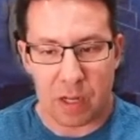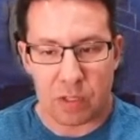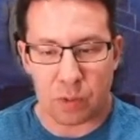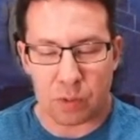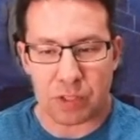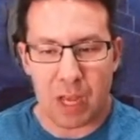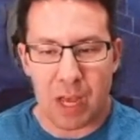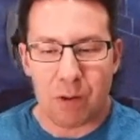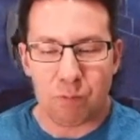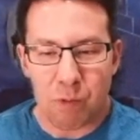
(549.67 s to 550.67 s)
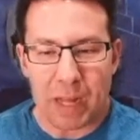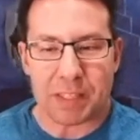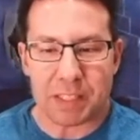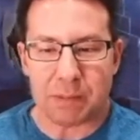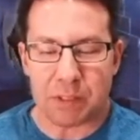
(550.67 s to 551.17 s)
So yeah. just
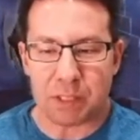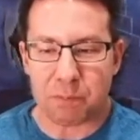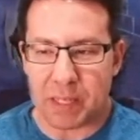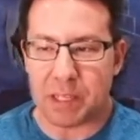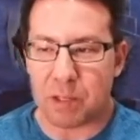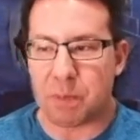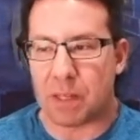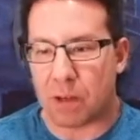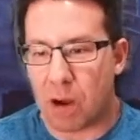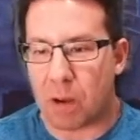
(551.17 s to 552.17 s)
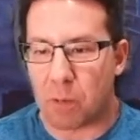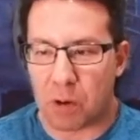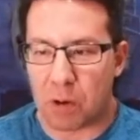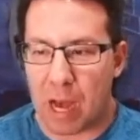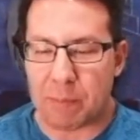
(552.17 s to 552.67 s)
relatively speaking, you'd be like, all right,
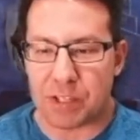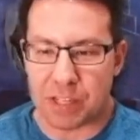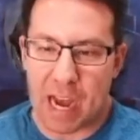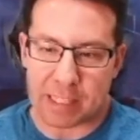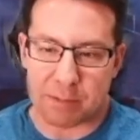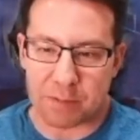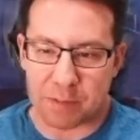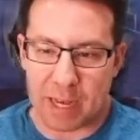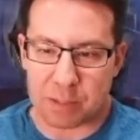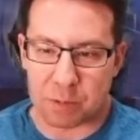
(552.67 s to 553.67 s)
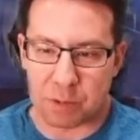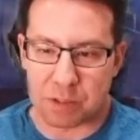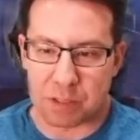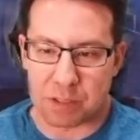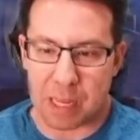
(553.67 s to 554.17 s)
well, I'd be shocked if The Flash
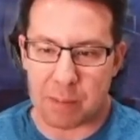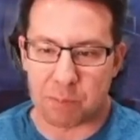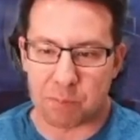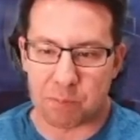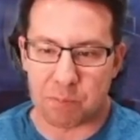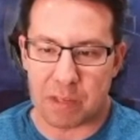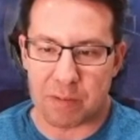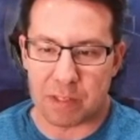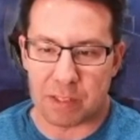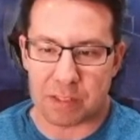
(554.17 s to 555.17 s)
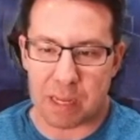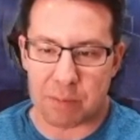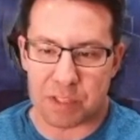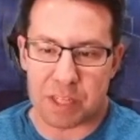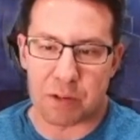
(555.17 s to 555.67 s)
was the same, even in the
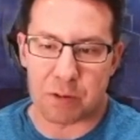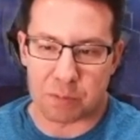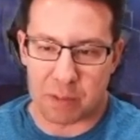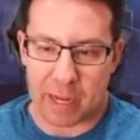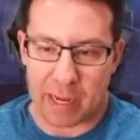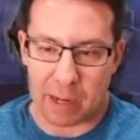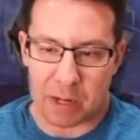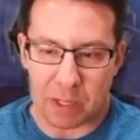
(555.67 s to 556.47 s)
same tier as Black Adam, right?